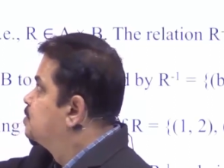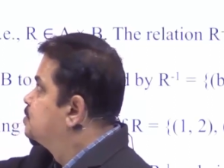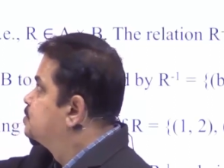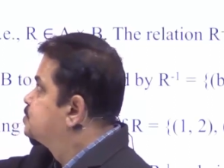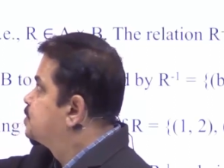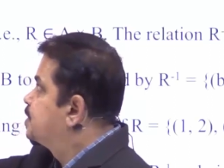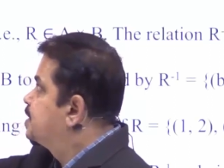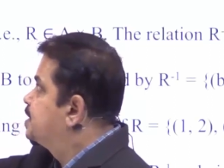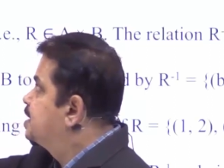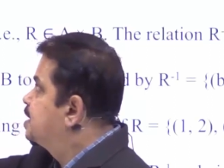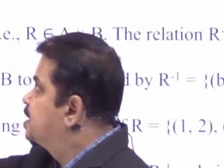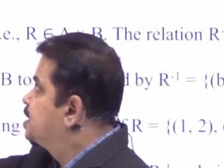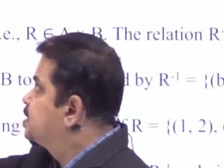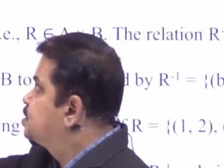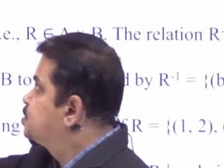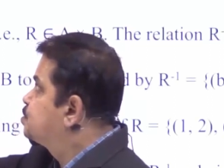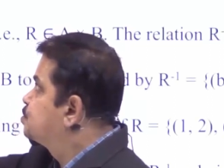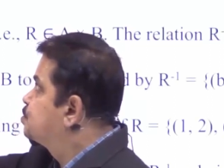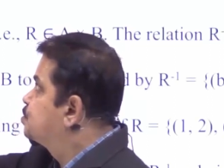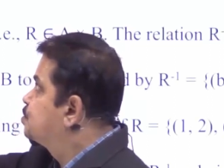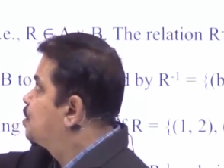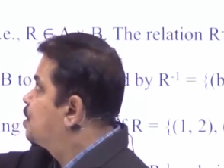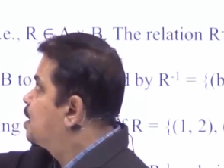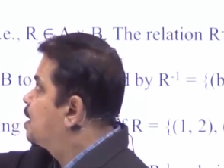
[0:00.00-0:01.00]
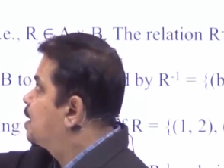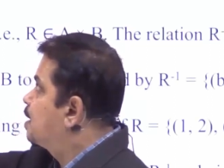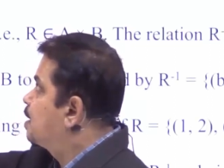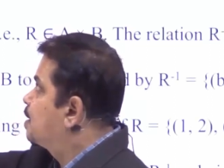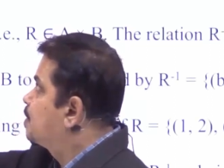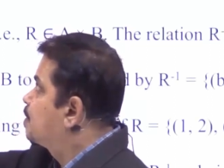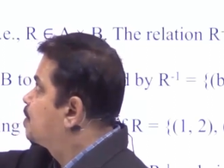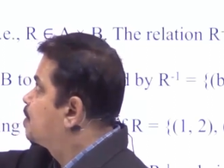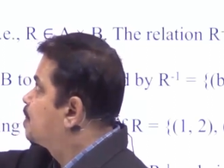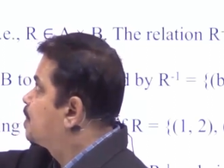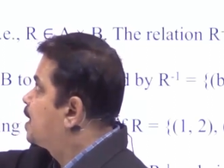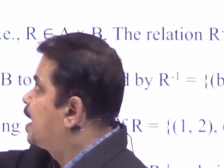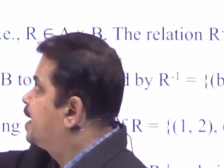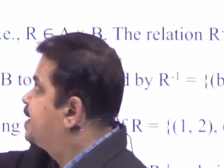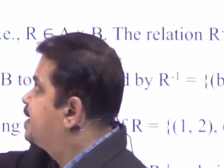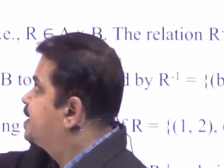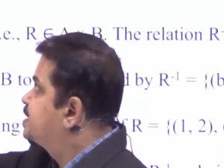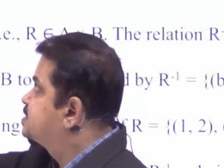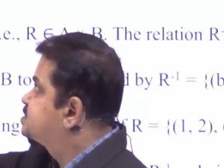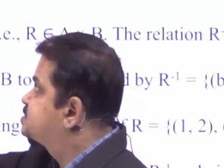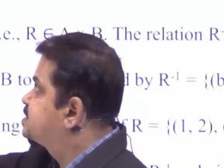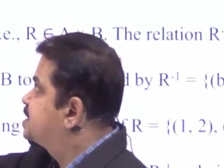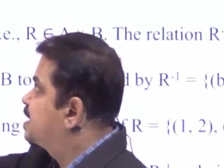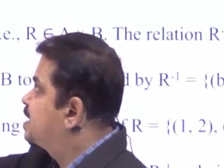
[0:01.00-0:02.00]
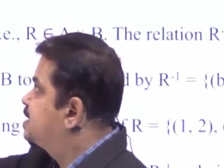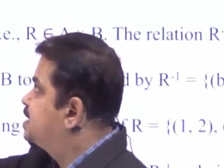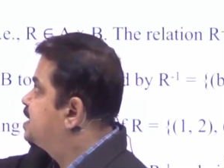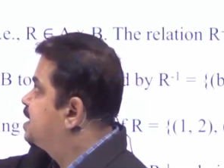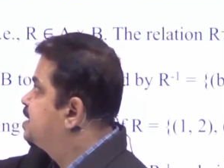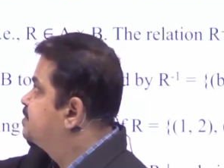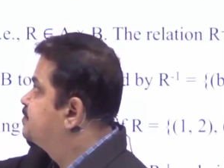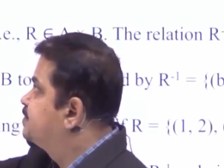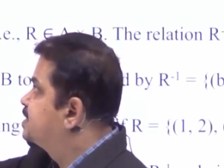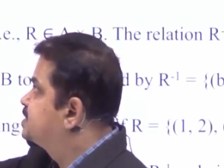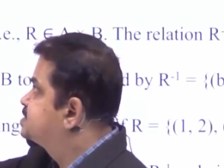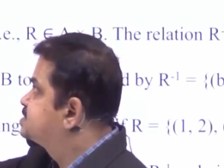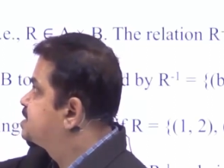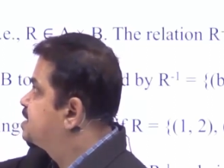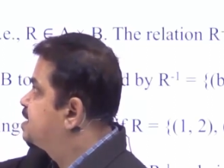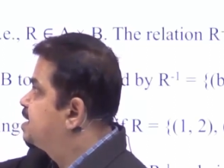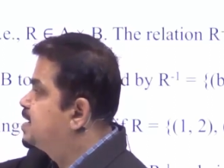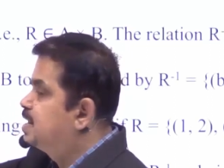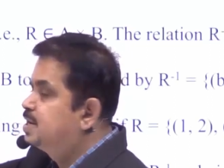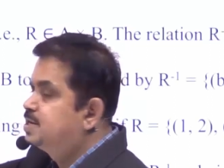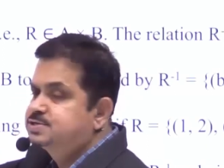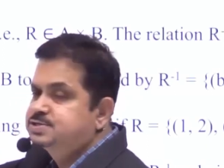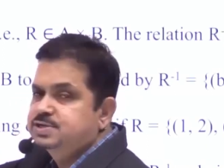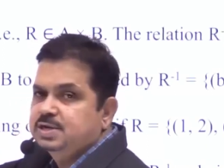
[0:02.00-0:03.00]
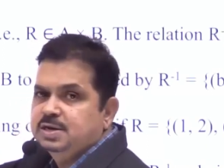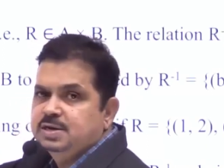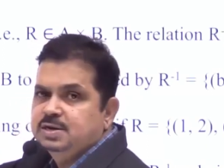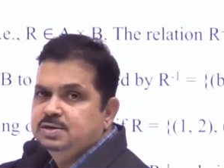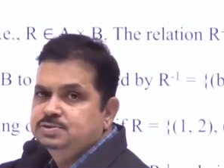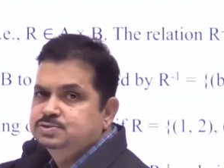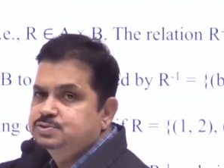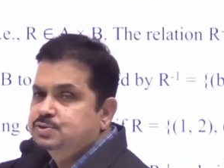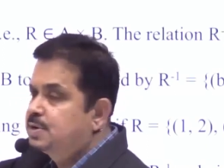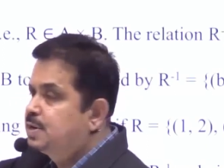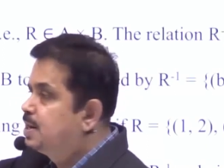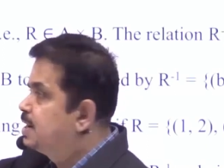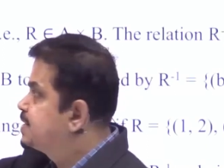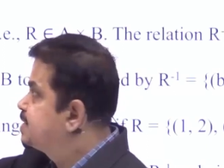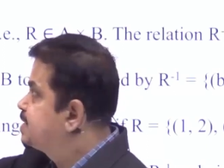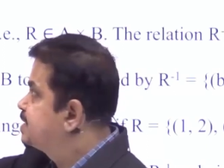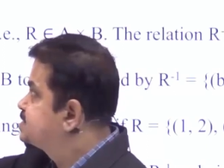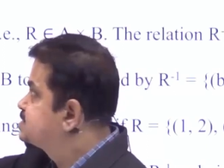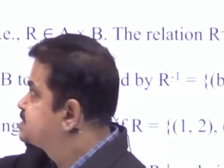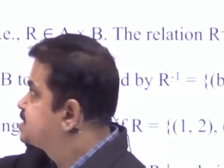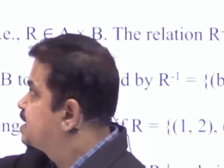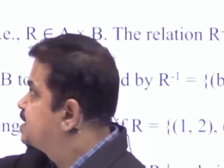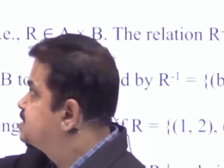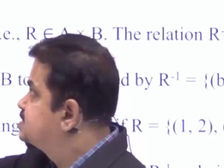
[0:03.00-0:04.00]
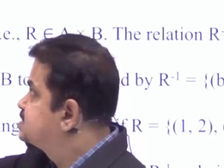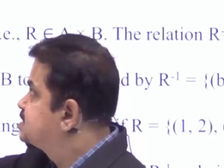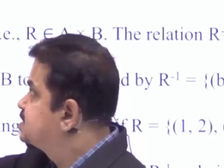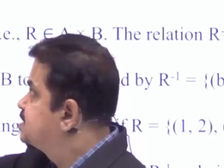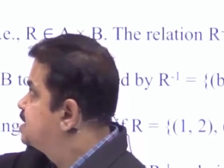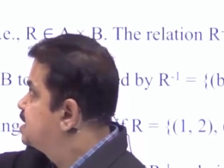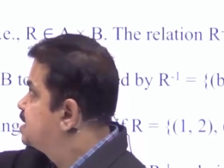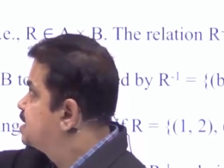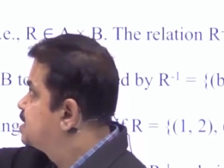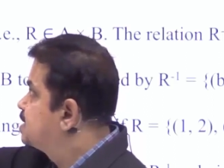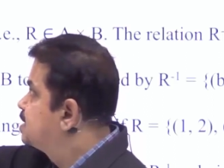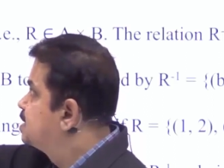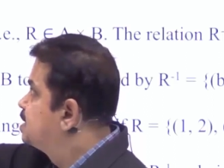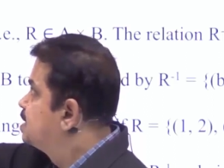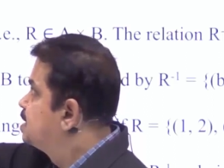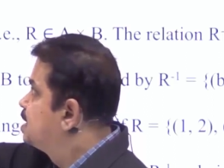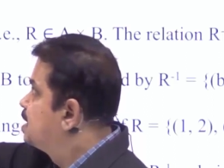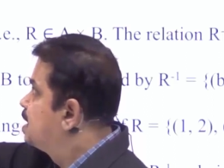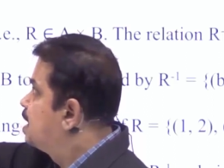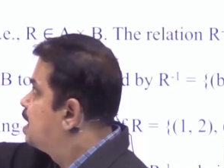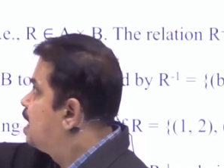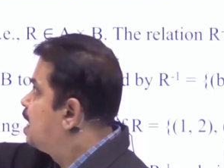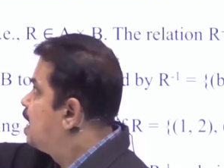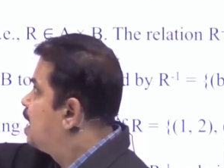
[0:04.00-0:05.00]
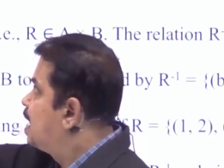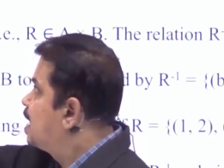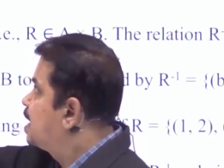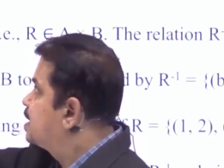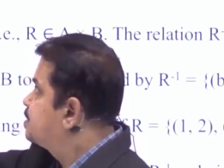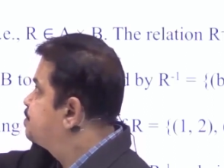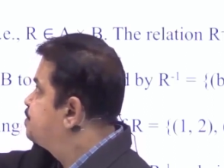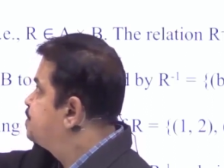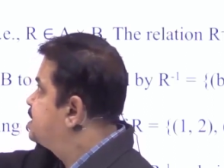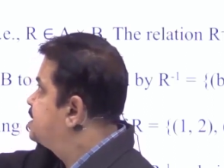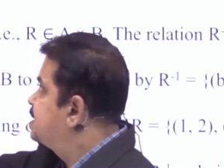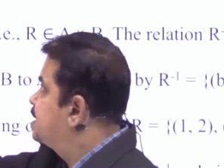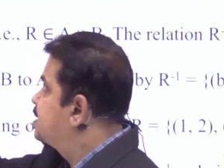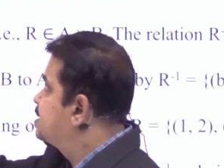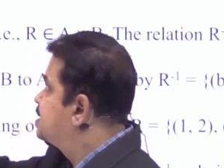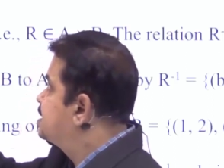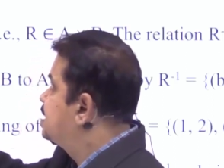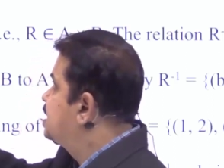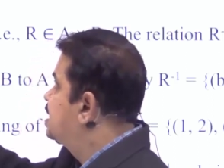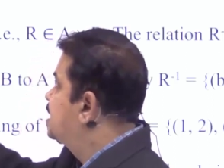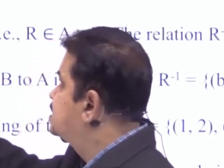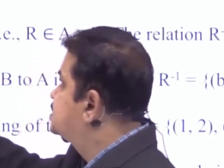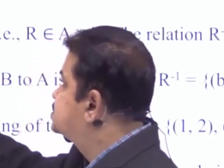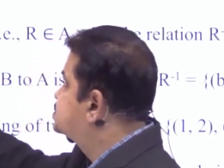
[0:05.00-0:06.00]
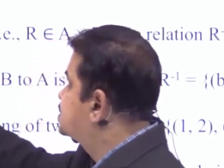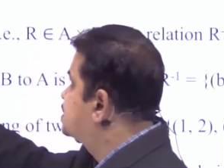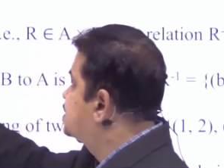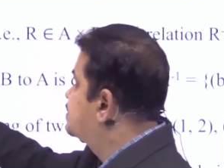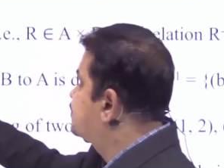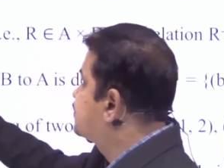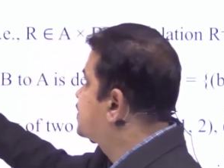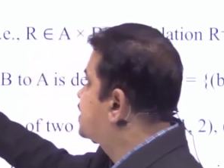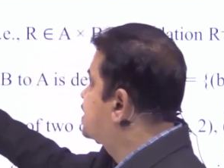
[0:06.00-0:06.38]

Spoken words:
So here to understand inverse relation, so let us consider R be a relation